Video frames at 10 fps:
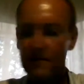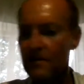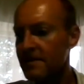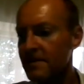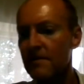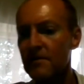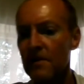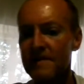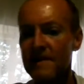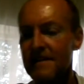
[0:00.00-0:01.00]
cards,
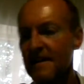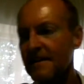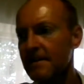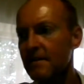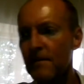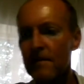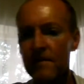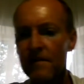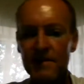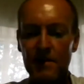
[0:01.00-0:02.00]
overdrafts, things like that, there are a
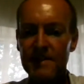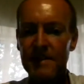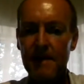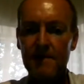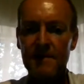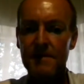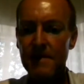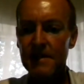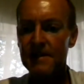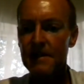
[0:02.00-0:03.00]
few of those that obviously came into
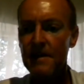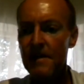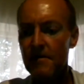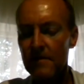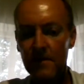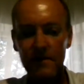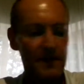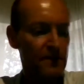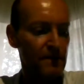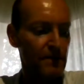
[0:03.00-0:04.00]
the mix with the whole
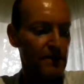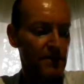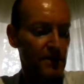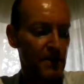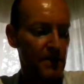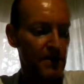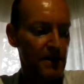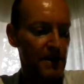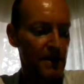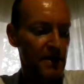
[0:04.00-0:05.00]
debt review
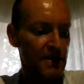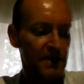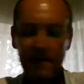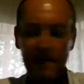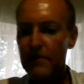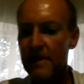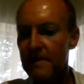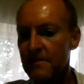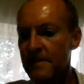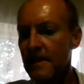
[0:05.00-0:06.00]
scenario. So I've pretty
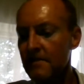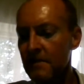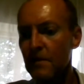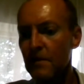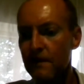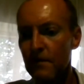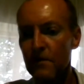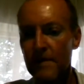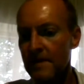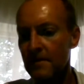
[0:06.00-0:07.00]
much sort of dealt with all
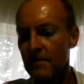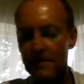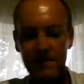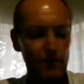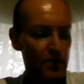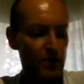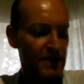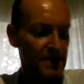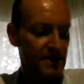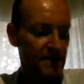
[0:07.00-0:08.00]
four banks across the
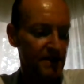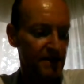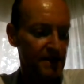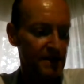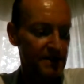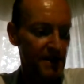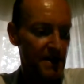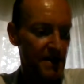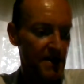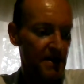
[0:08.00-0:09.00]
board in these 7 years.
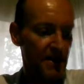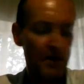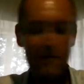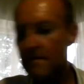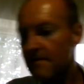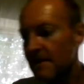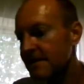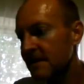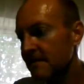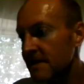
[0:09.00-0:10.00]
Nobody
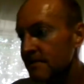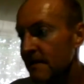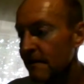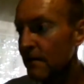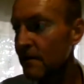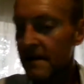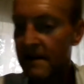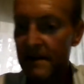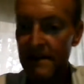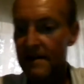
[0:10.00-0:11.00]
must be fooled
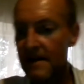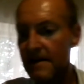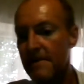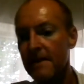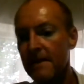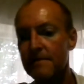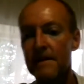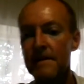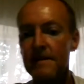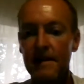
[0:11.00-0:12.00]
into thinking that any bank is
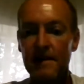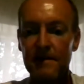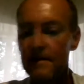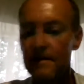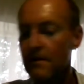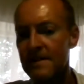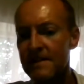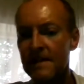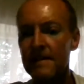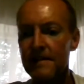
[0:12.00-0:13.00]
better than the other. They're all
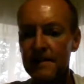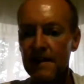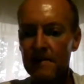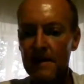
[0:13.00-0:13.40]
exactly the same.